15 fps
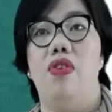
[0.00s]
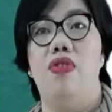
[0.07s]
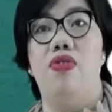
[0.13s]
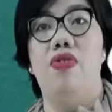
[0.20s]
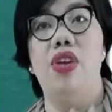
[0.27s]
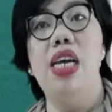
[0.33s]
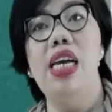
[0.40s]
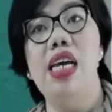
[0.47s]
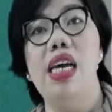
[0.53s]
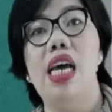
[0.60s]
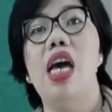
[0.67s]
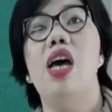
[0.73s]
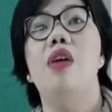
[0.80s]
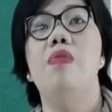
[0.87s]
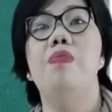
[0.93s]

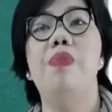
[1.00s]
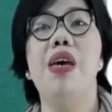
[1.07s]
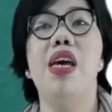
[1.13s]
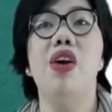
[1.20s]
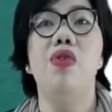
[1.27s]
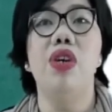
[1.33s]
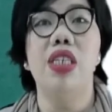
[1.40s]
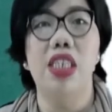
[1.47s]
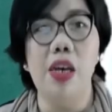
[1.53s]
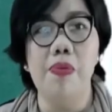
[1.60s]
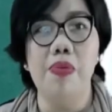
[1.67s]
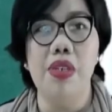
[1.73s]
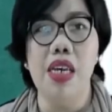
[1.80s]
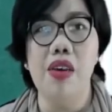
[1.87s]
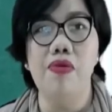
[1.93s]
3, be
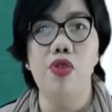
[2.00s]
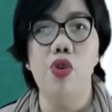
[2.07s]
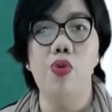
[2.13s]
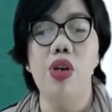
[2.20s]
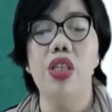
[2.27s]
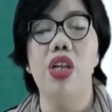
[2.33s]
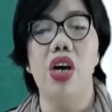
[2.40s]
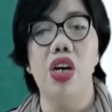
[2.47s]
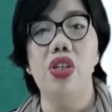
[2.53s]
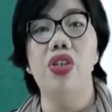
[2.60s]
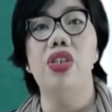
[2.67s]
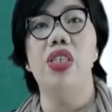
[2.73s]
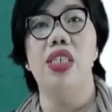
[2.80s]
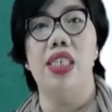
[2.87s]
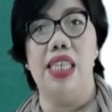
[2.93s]
receptive to what
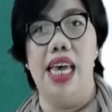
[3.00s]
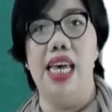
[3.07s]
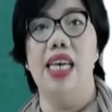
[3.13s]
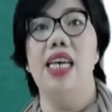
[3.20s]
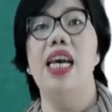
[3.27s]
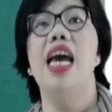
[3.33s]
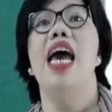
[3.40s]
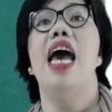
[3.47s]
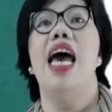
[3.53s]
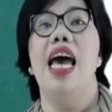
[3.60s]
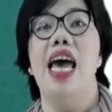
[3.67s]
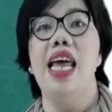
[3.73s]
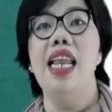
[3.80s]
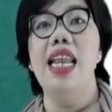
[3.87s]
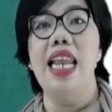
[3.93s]
others say.
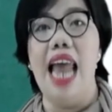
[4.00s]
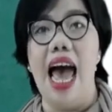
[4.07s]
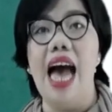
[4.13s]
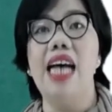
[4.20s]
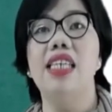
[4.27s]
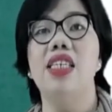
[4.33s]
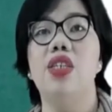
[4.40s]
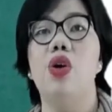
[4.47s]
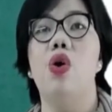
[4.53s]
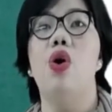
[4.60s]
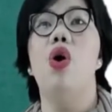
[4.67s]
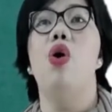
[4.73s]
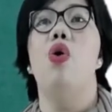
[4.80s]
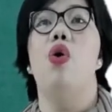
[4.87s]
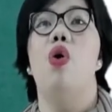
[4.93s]
And last,
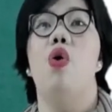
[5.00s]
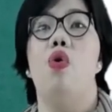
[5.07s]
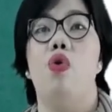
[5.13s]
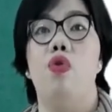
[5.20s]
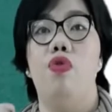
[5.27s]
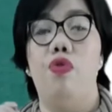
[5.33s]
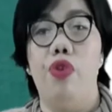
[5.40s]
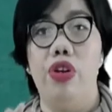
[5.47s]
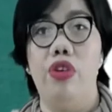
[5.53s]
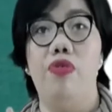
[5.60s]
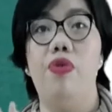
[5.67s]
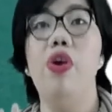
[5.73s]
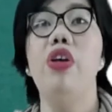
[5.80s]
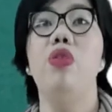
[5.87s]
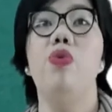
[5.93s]
for the
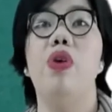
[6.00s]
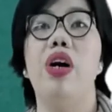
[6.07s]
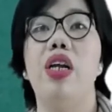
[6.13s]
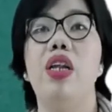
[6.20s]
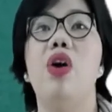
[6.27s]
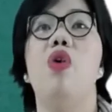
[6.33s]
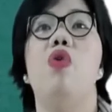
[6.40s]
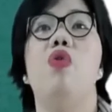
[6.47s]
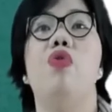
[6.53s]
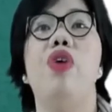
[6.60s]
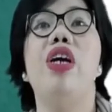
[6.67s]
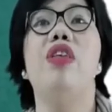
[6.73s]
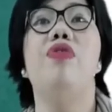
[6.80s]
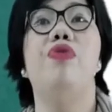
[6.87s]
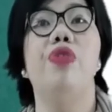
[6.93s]
4th one,
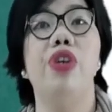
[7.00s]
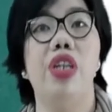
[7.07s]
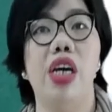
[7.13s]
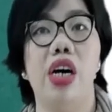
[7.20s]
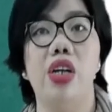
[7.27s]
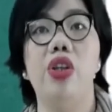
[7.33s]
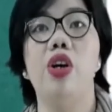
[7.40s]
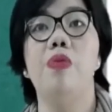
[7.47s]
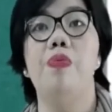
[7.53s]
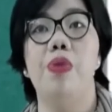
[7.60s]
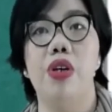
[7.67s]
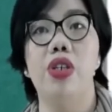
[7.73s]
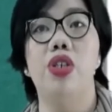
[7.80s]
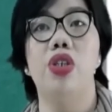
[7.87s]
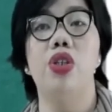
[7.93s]
wait for the other
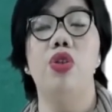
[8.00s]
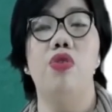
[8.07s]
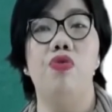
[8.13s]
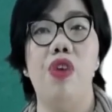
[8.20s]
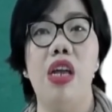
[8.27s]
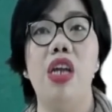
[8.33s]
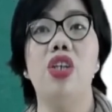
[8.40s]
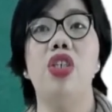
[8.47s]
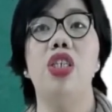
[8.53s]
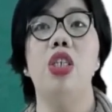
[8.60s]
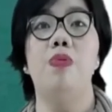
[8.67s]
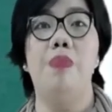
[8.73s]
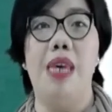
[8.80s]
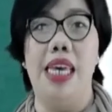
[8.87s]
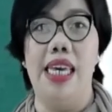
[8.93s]
person to finish
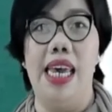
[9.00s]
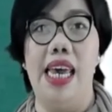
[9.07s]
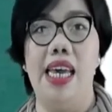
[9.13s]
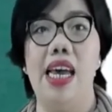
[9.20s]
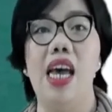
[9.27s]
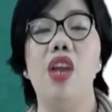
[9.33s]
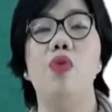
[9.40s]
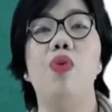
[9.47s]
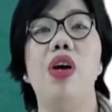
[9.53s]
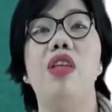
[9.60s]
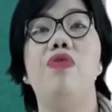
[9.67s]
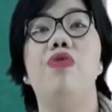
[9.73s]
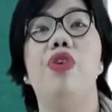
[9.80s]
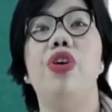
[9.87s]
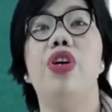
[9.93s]
speaking and
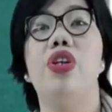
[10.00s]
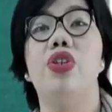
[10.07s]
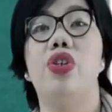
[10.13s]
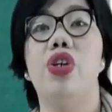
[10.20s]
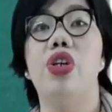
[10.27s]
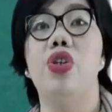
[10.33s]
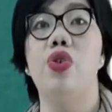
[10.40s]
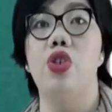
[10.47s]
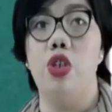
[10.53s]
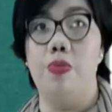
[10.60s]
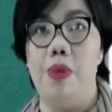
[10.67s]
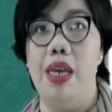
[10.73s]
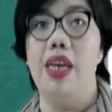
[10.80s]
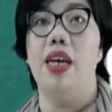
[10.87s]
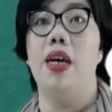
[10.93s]
wait for your turn to
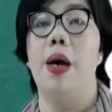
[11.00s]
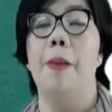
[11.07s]
speak.